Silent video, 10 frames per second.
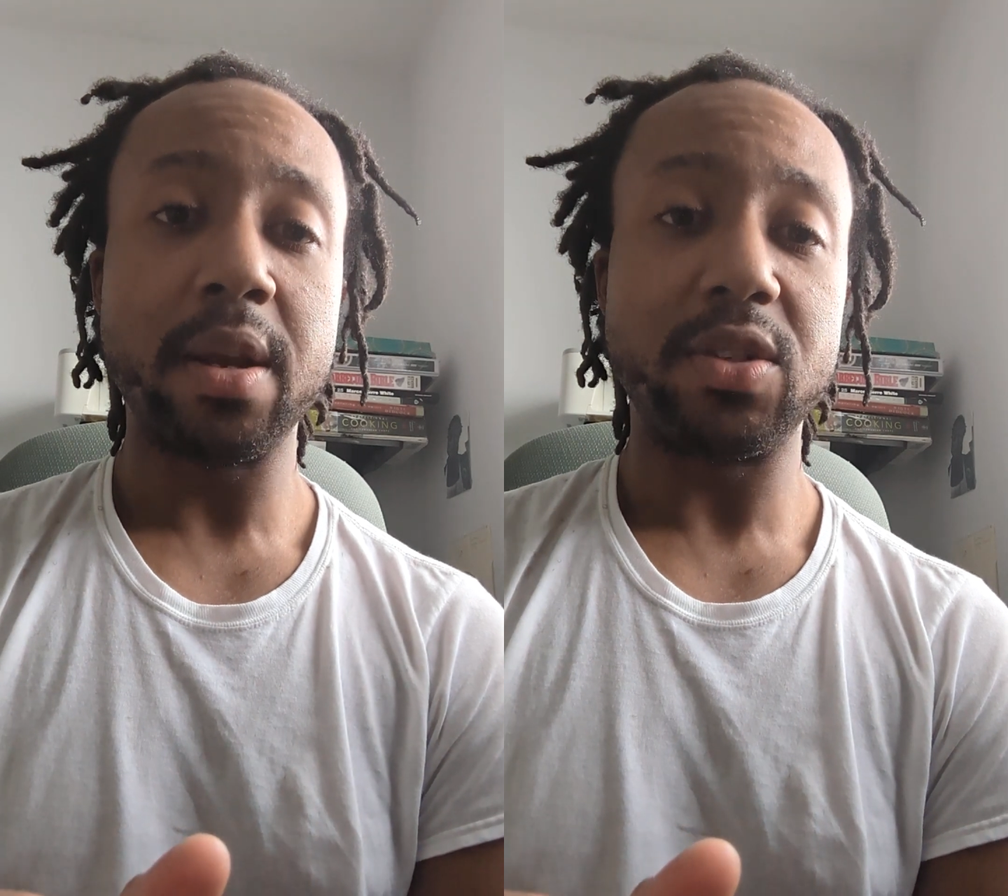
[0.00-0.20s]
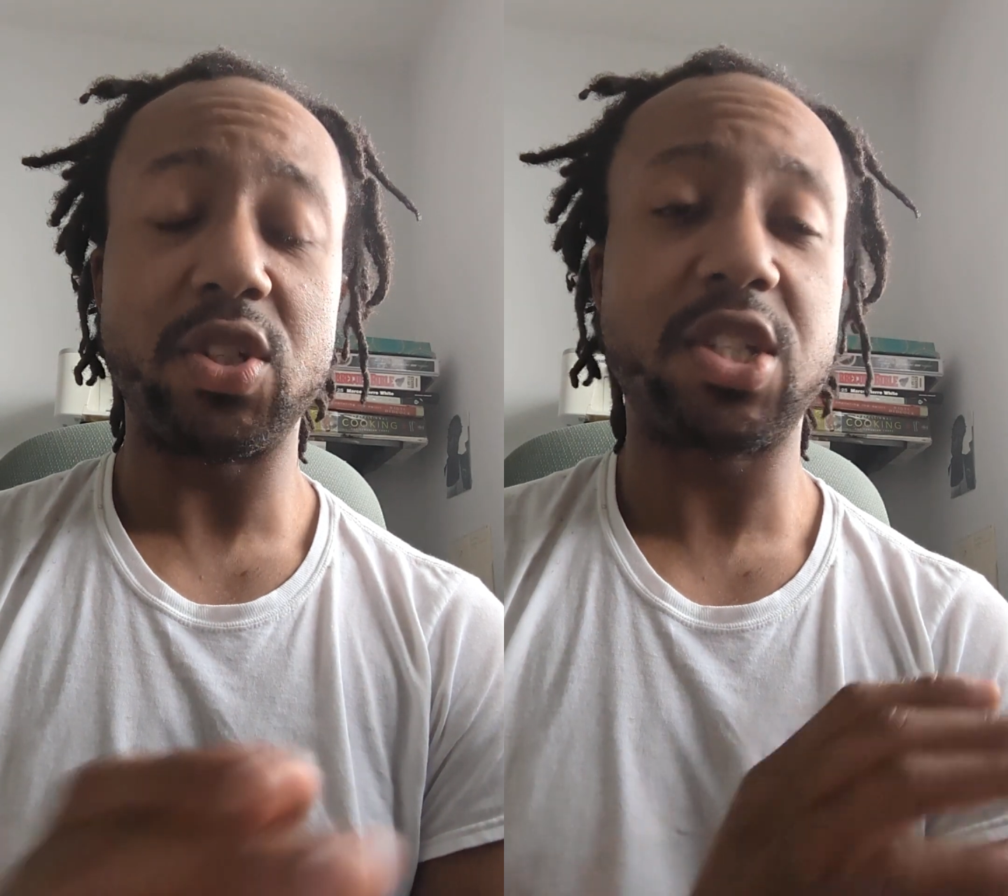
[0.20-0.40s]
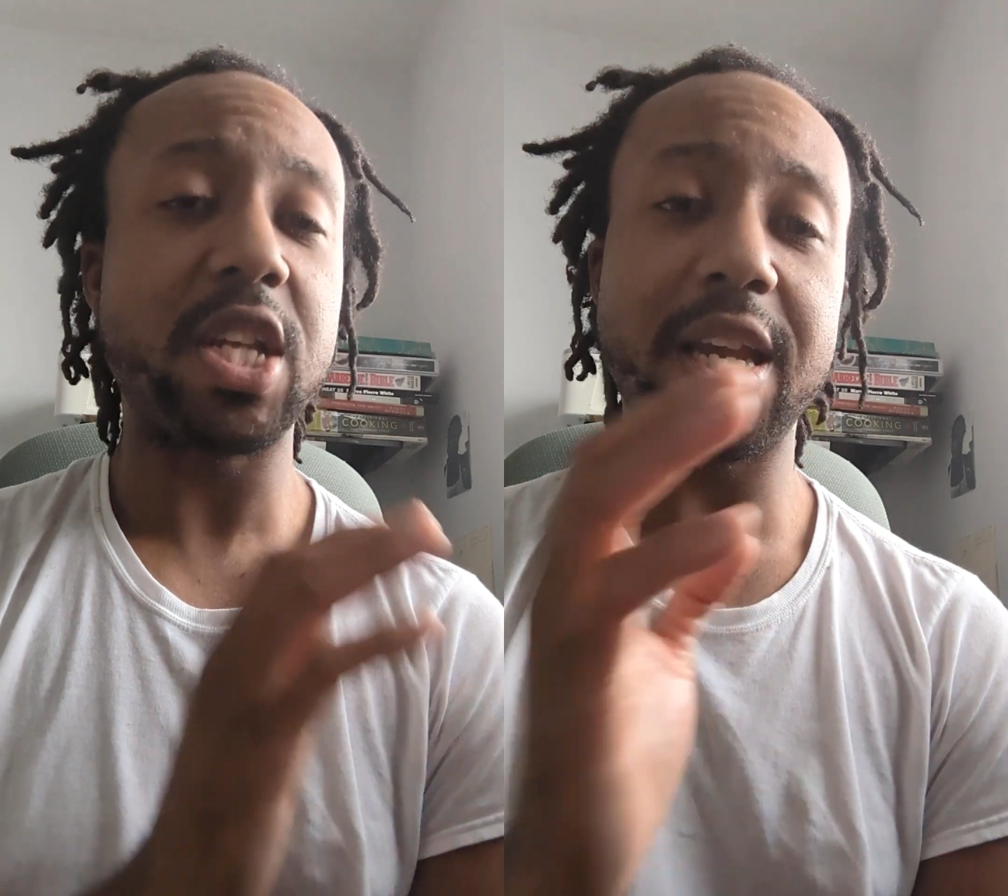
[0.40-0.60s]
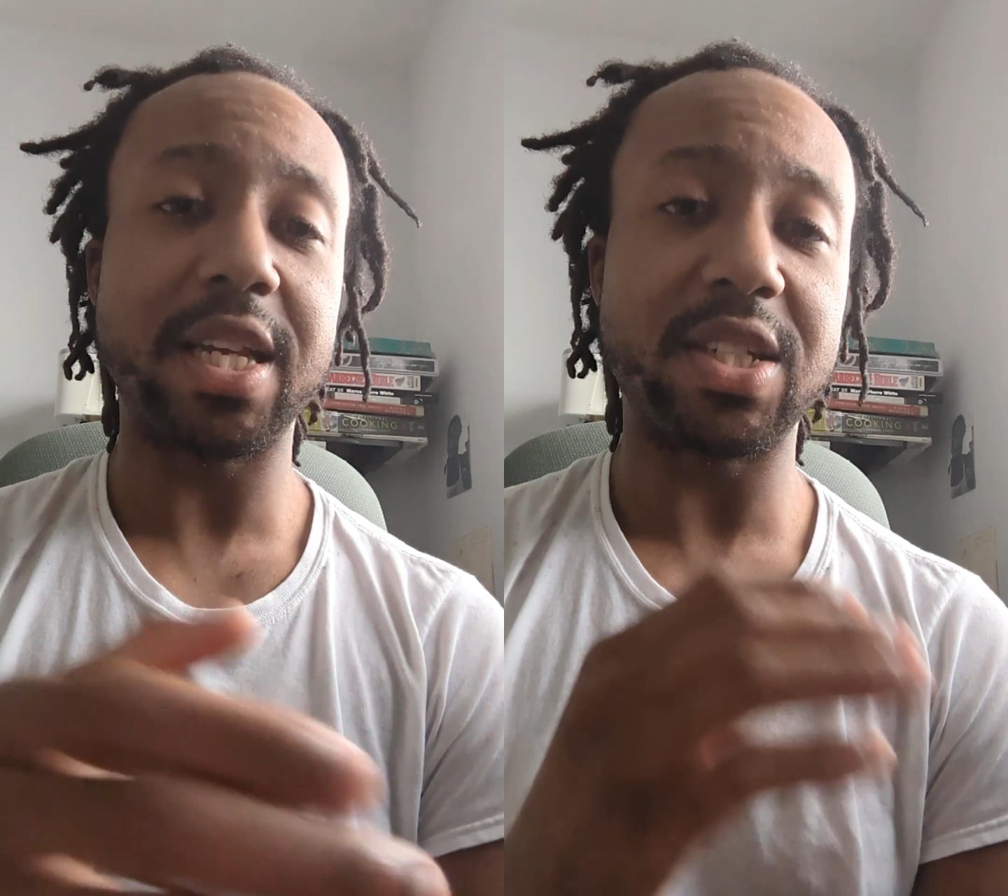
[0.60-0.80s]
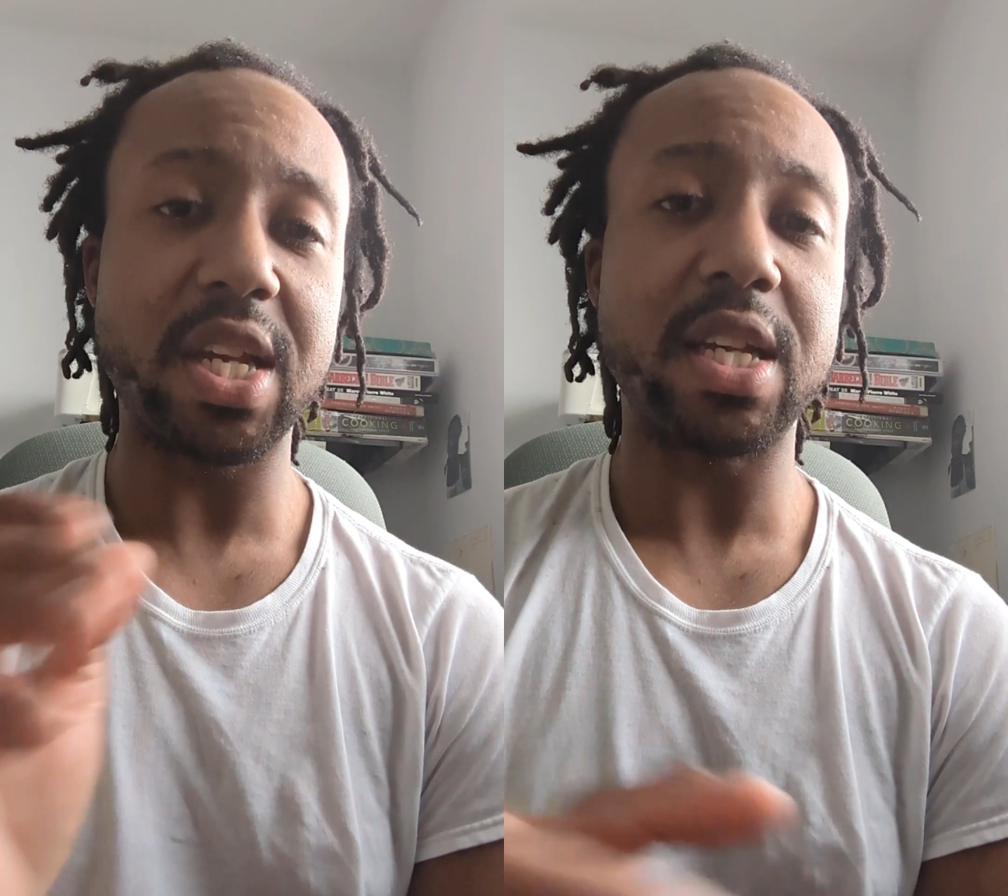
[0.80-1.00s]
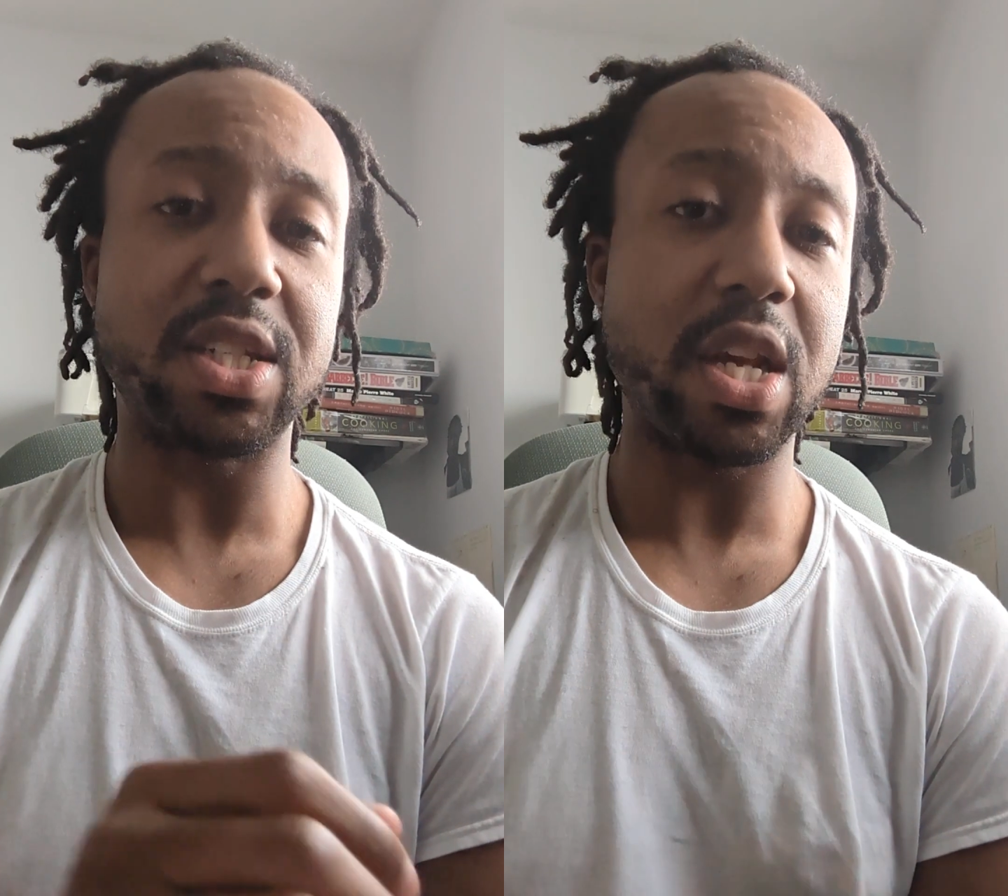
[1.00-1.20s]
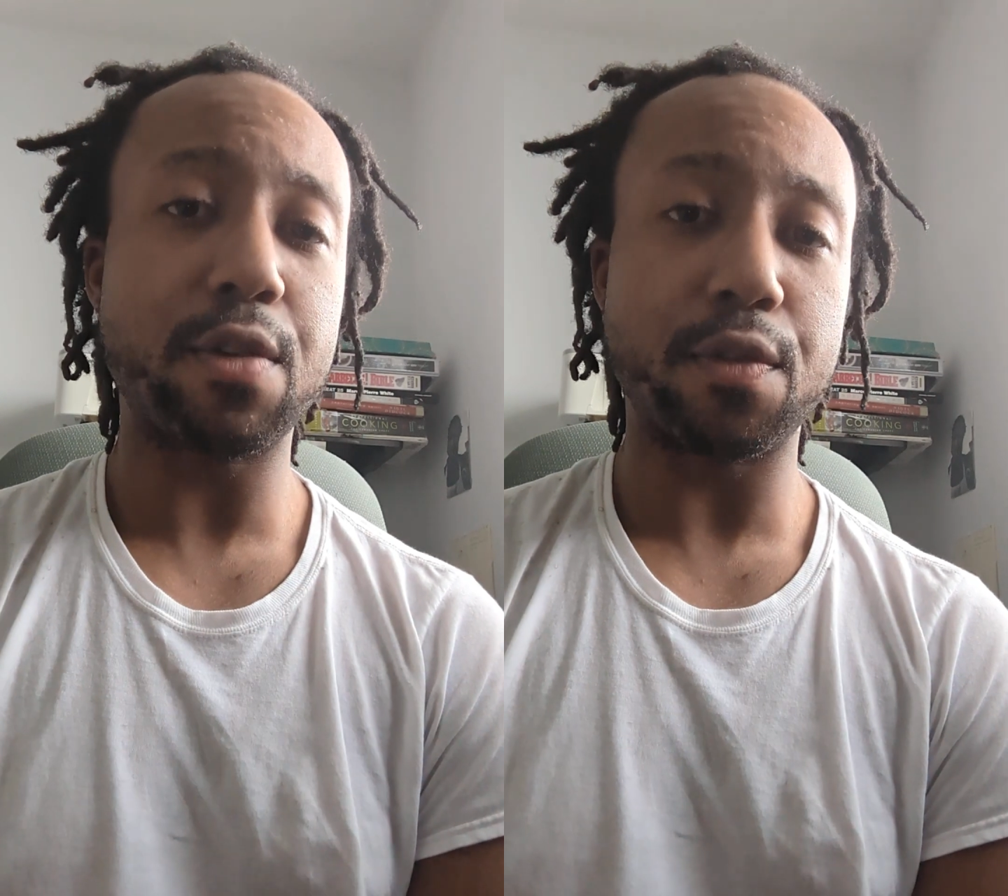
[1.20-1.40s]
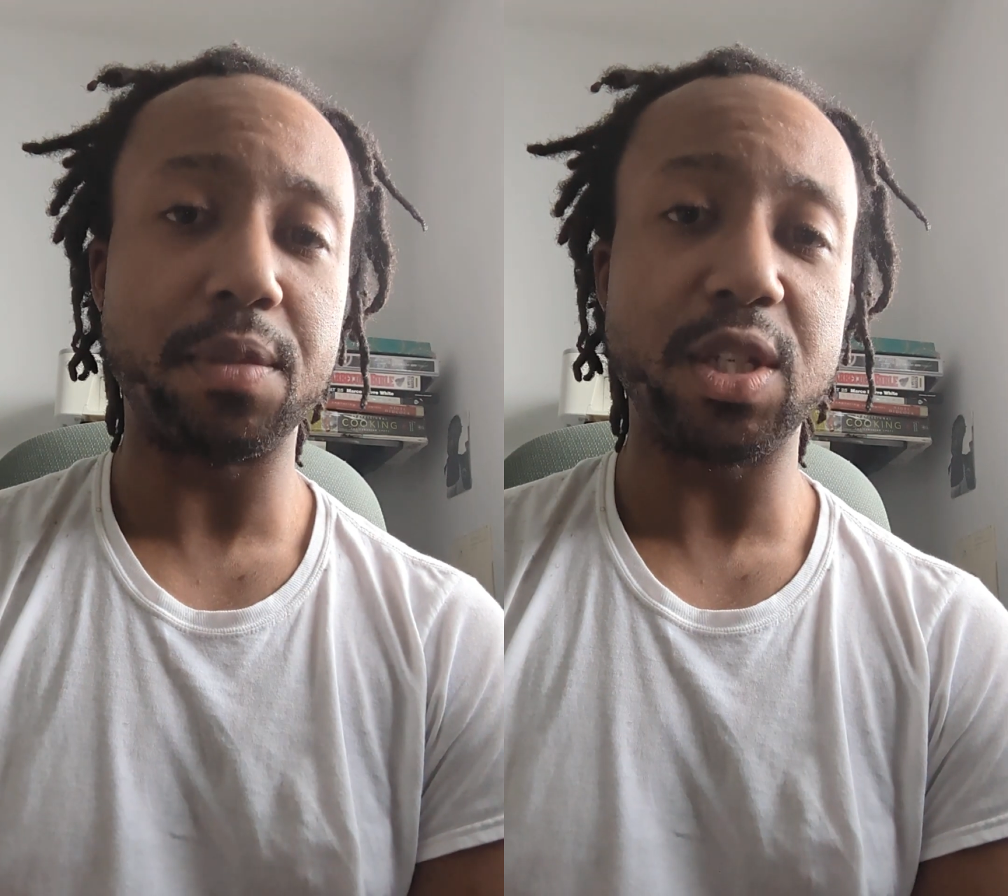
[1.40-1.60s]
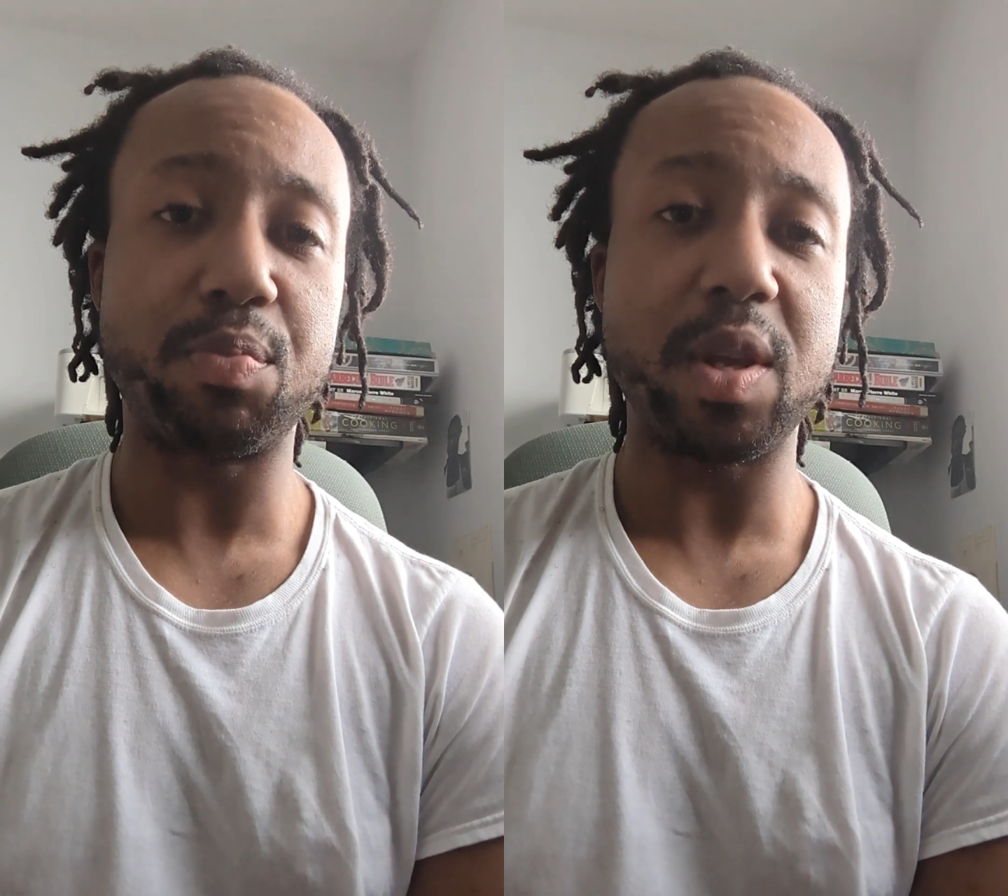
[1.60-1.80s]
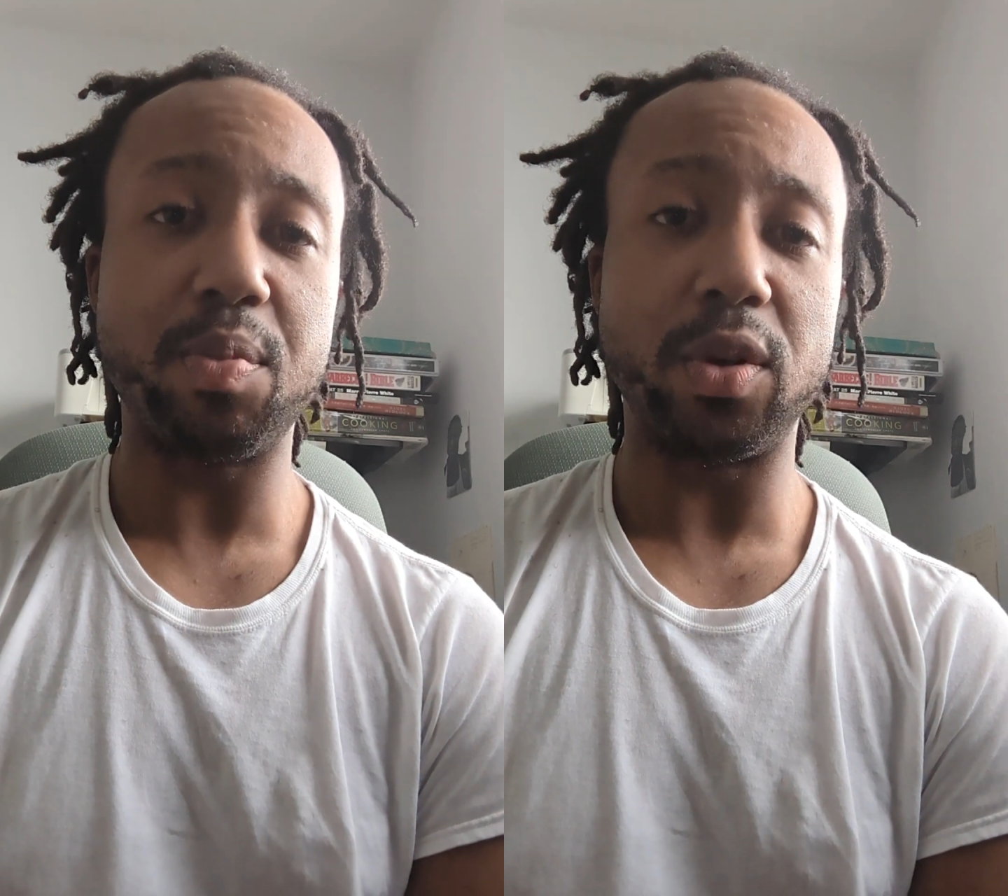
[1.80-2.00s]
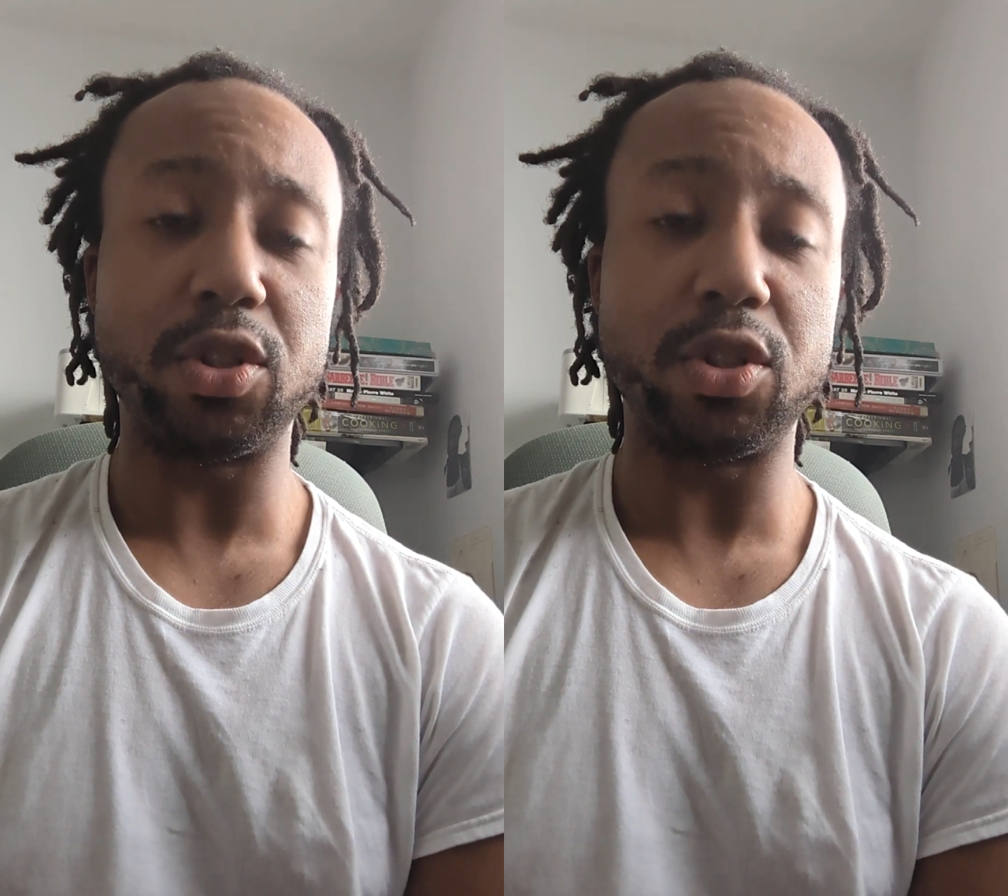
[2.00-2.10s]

just take and take and take from these people.